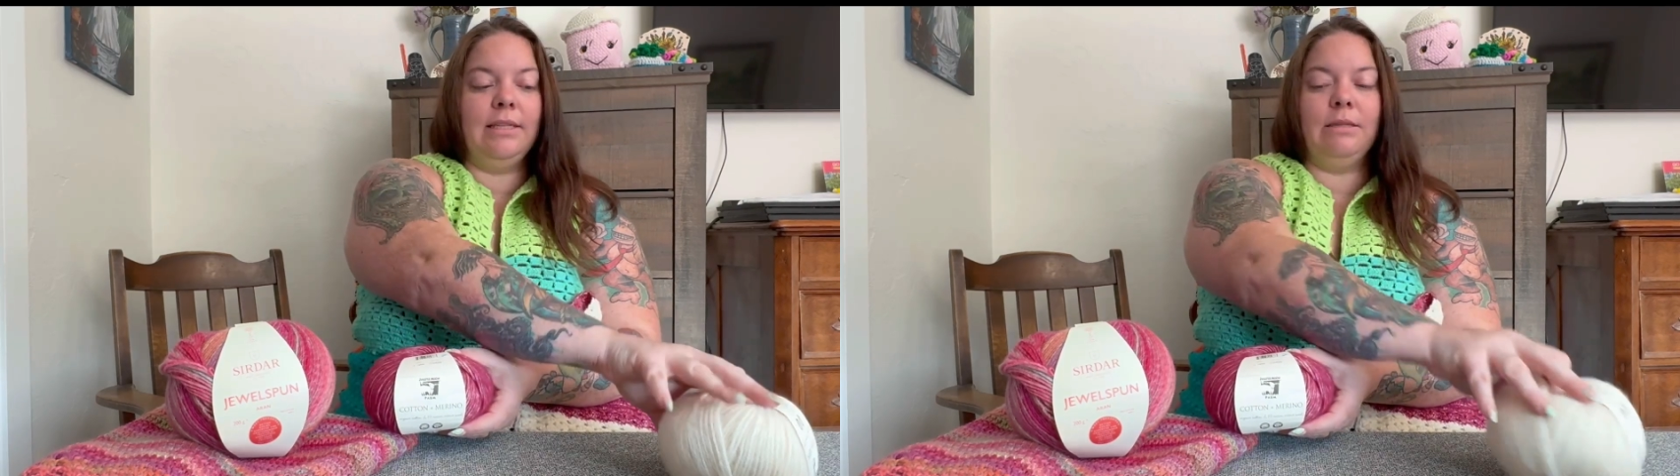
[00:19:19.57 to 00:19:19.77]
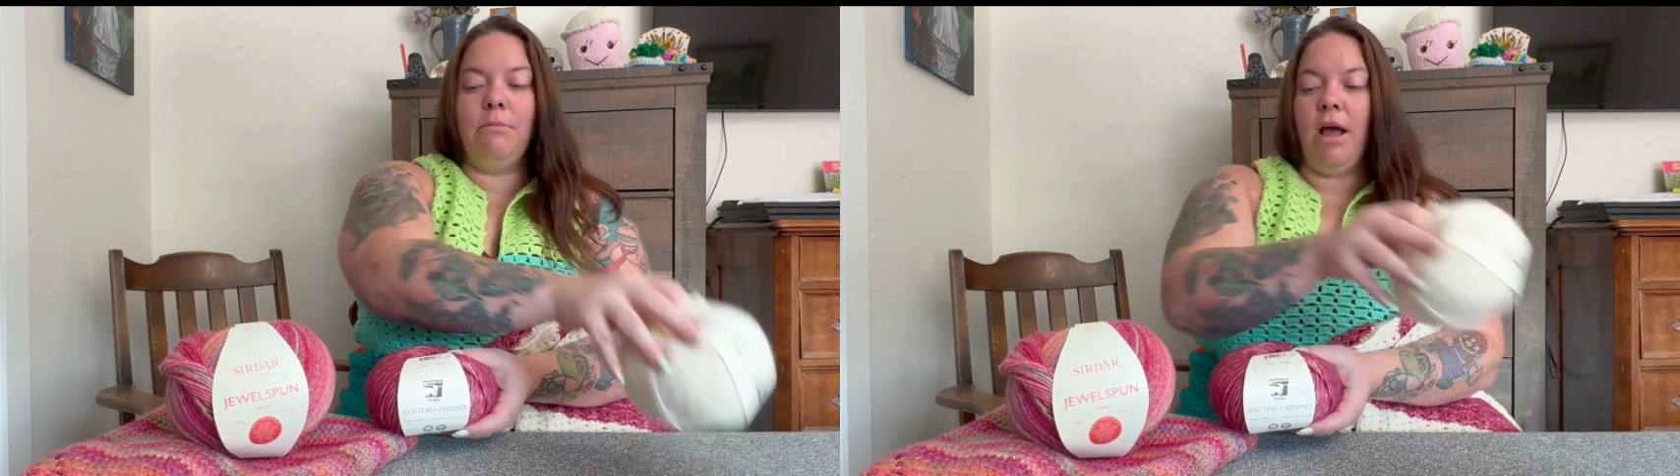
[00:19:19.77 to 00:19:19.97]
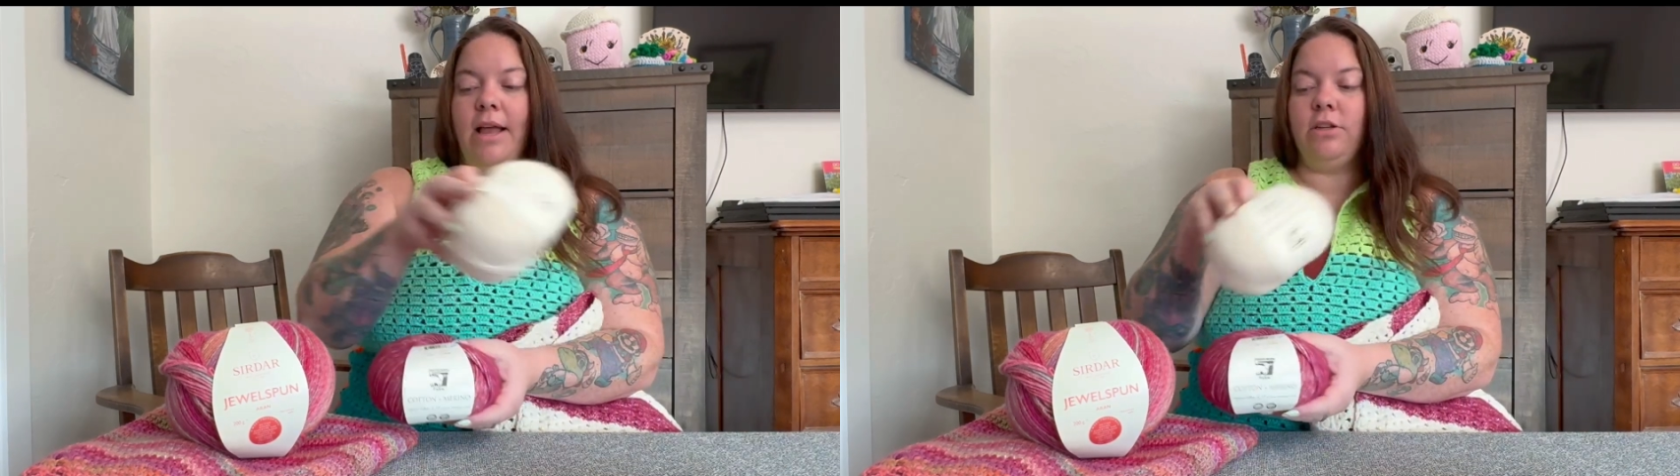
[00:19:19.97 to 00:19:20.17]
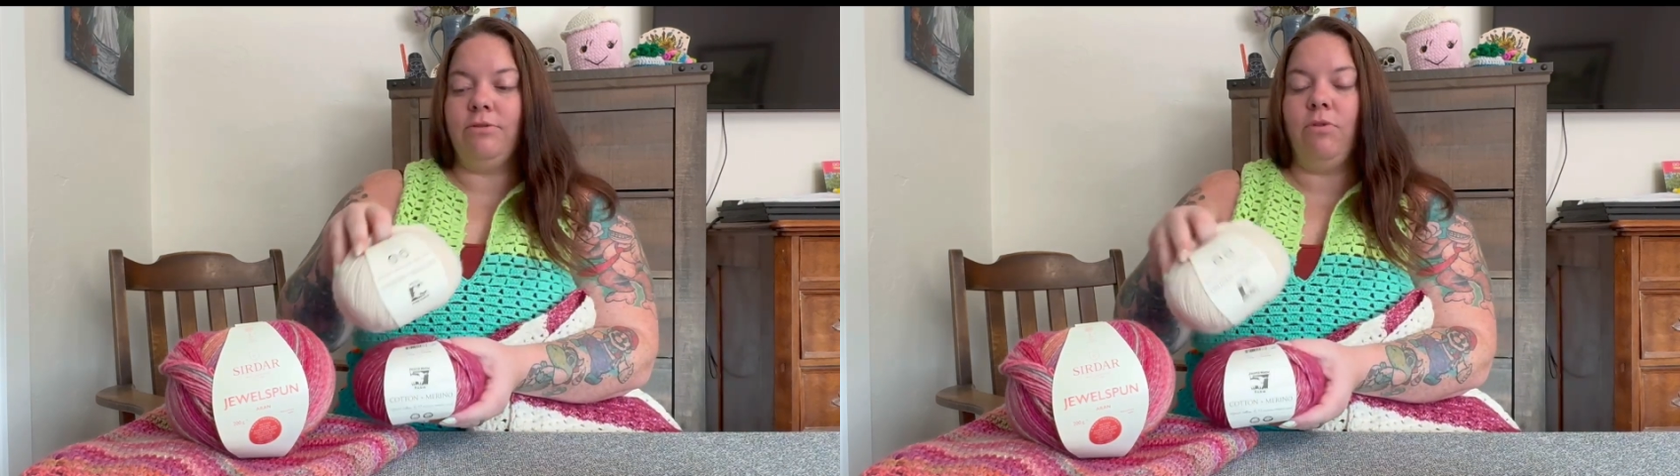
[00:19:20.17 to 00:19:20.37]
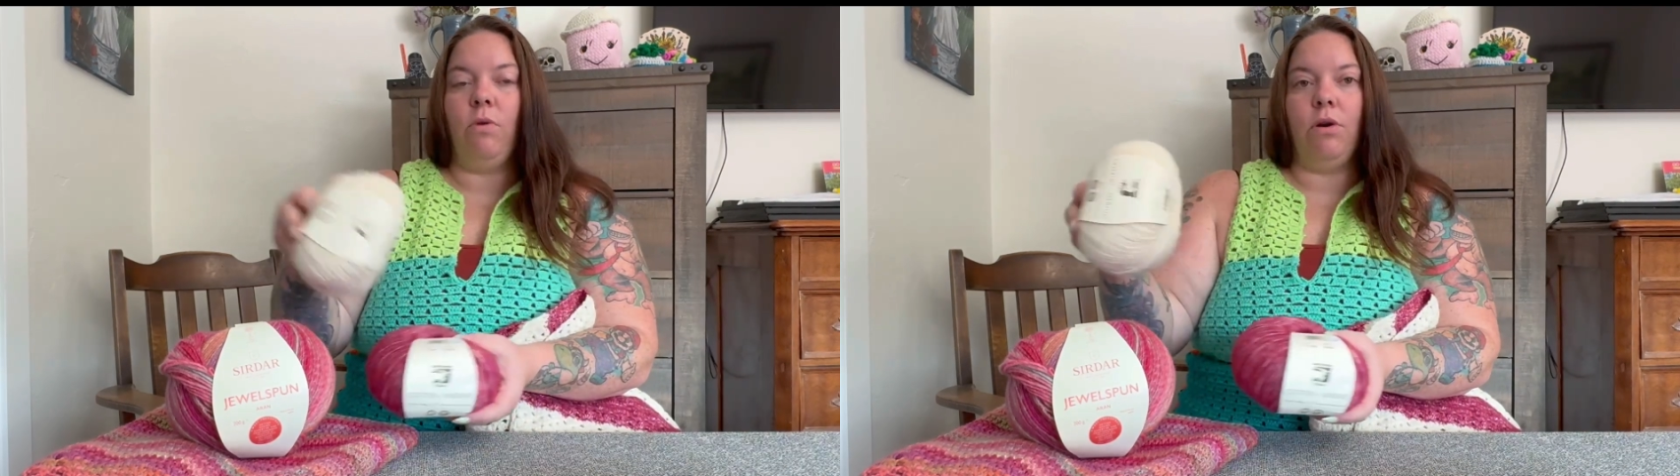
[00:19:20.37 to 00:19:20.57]
as much
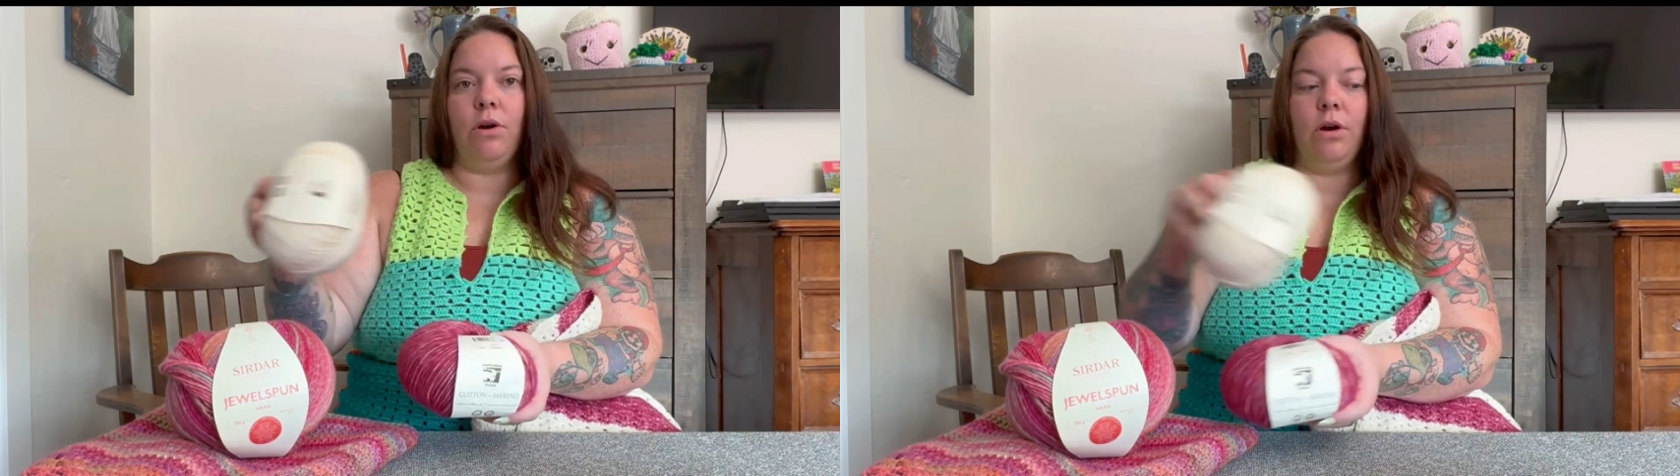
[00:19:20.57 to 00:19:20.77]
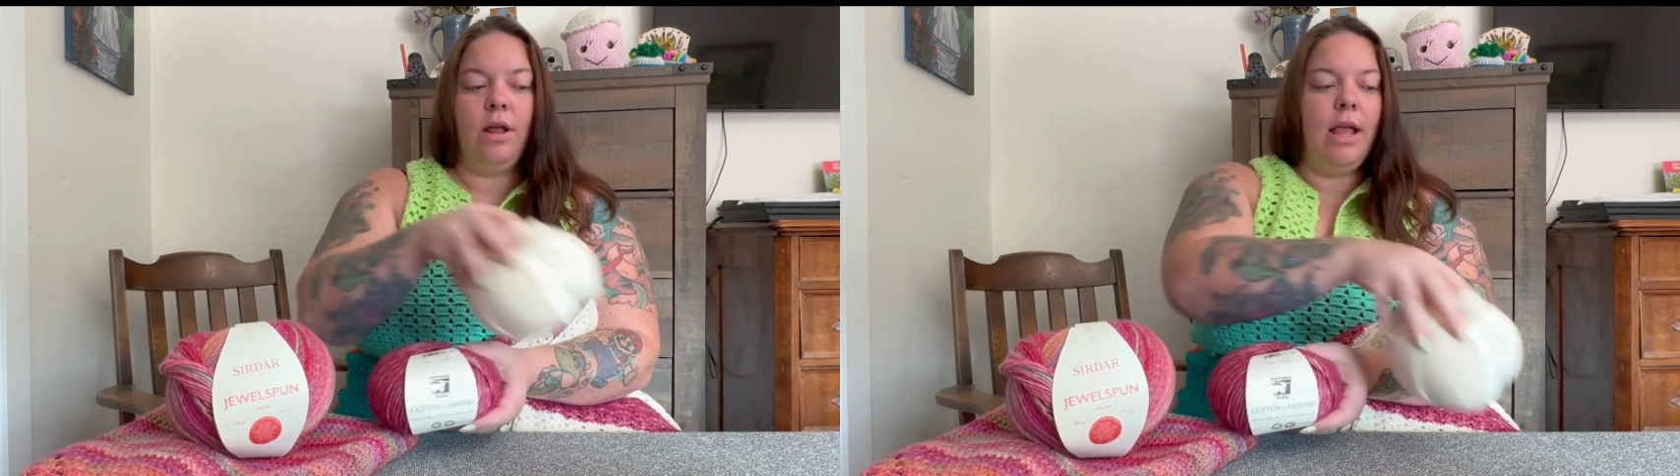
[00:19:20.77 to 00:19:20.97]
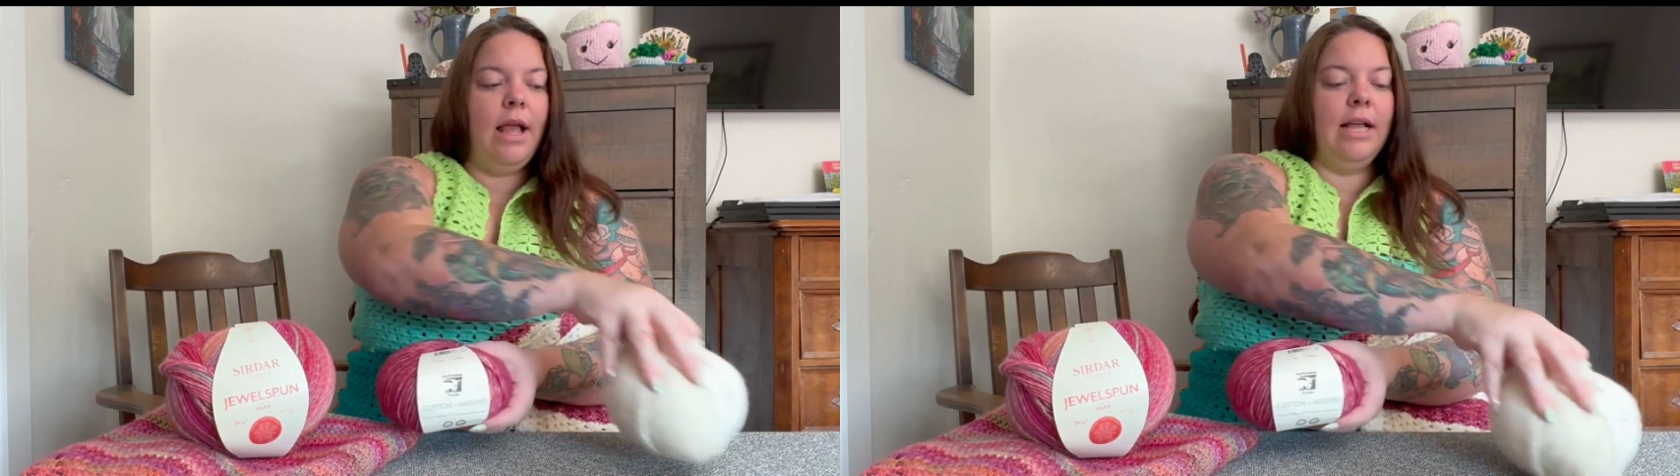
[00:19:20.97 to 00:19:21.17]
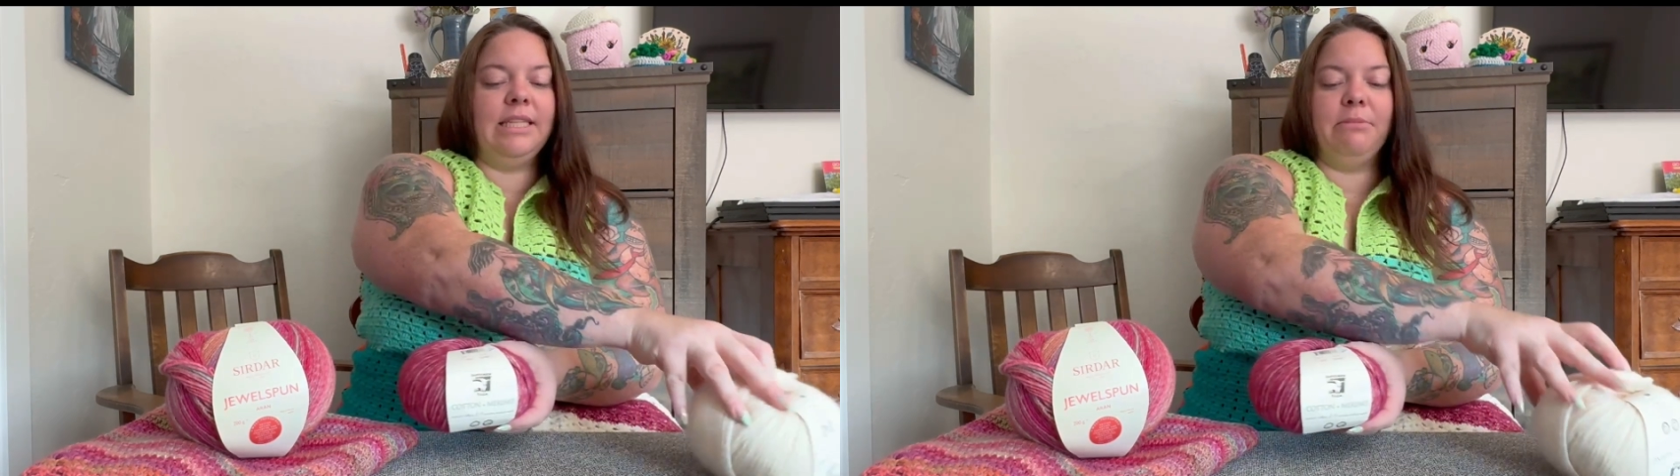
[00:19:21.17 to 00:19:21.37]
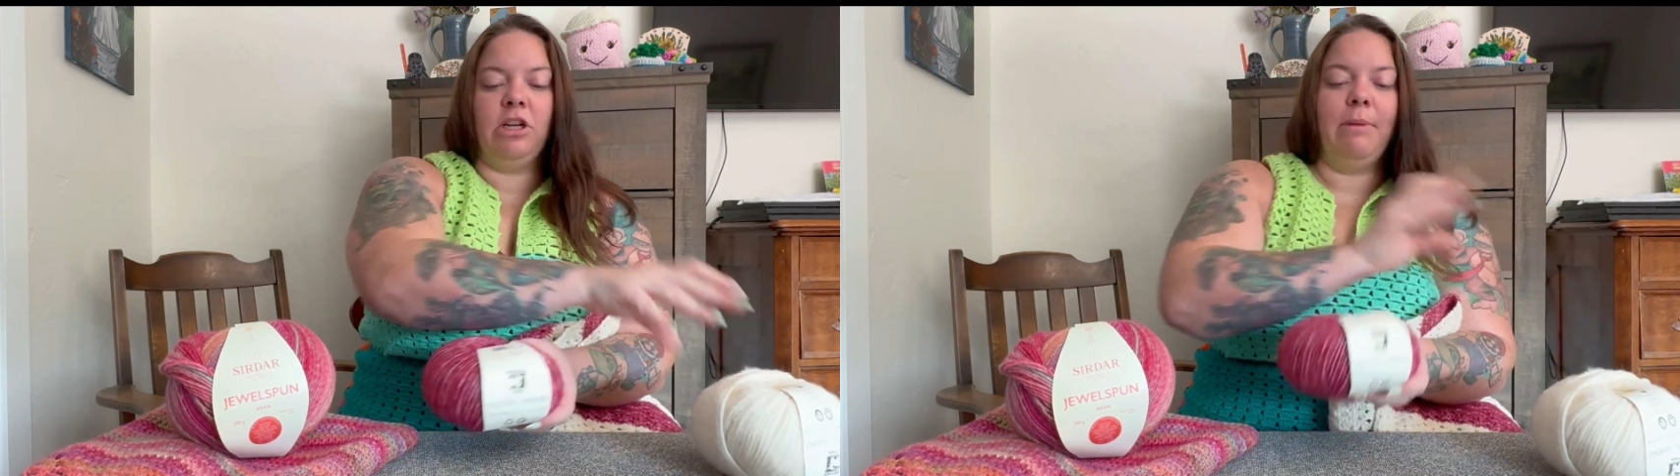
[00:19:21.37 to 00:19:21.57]
for a
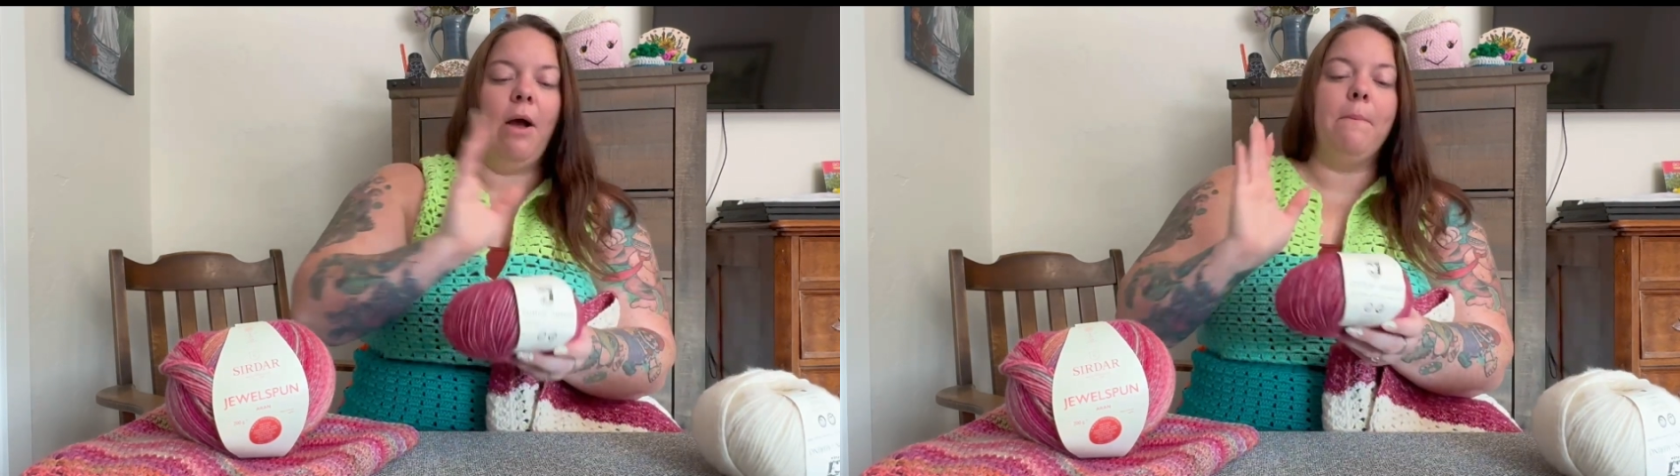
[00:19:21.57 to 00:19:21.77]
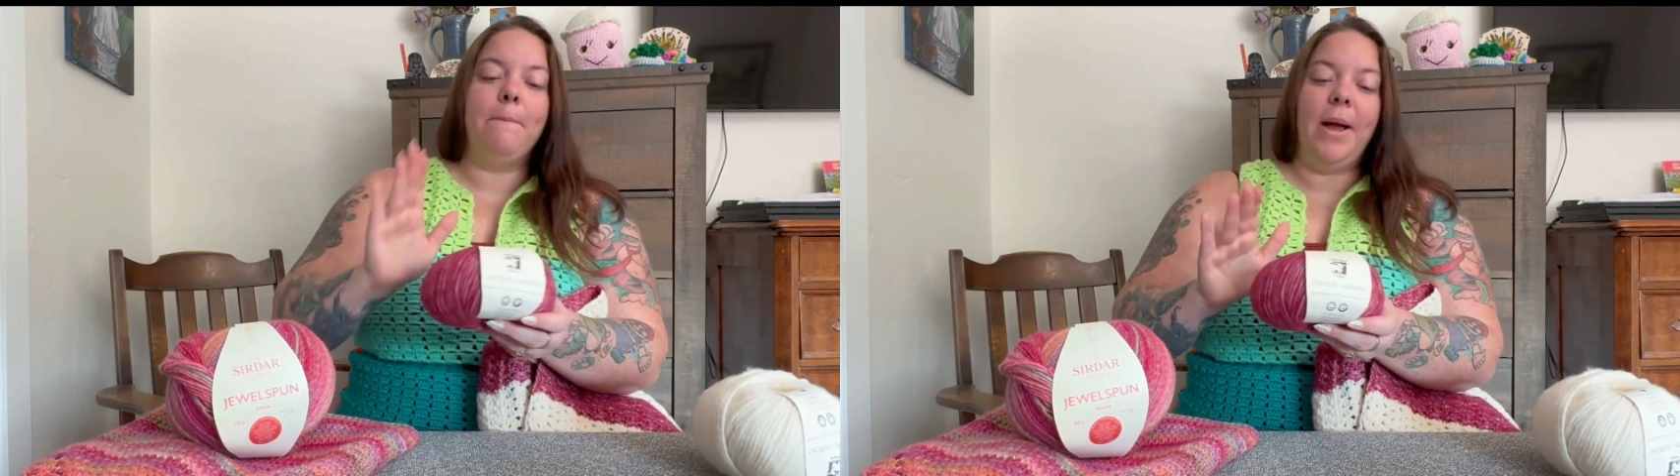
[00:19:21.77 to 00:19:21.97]
similar amount.